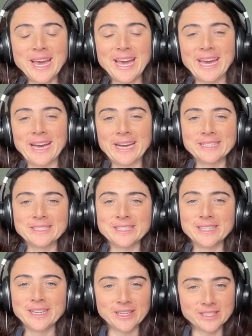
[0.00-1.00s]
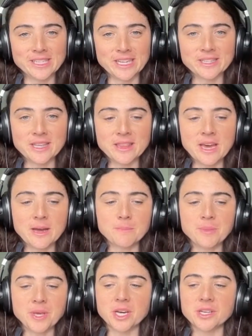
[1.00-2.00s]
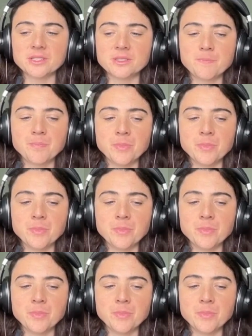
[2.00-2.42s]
and assessing that because